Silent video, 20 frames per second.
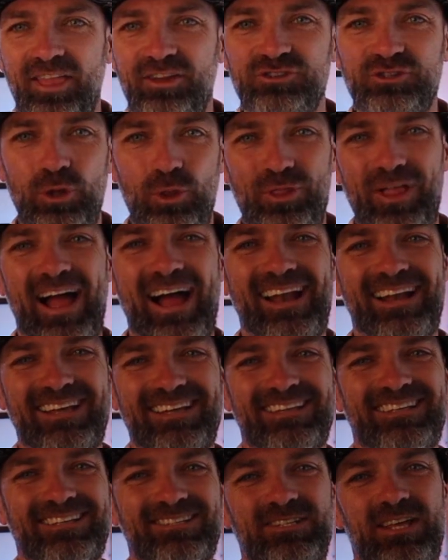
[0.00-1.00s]
So that
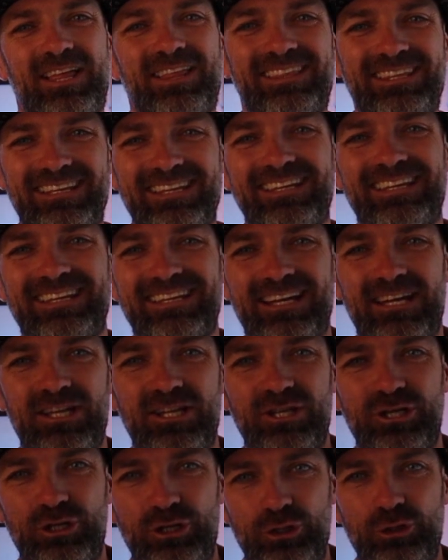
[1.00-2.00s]
is the
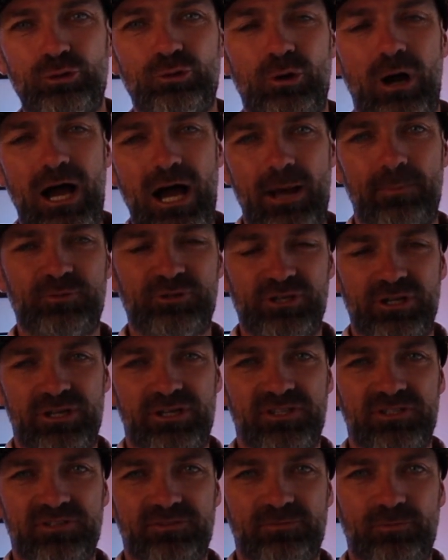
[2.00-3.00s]
new
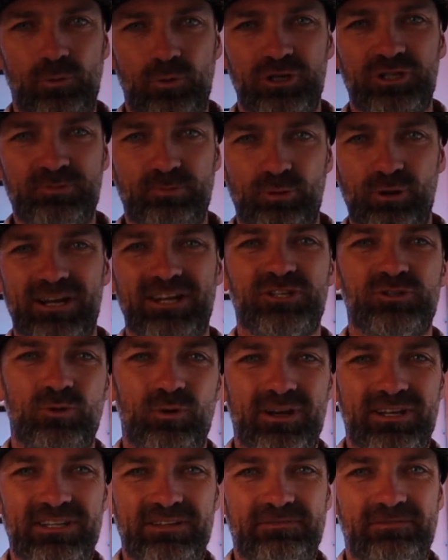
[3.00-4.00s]
options for spring
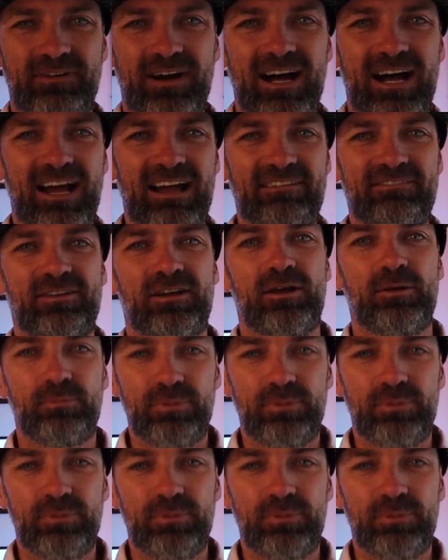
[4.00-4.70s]
25.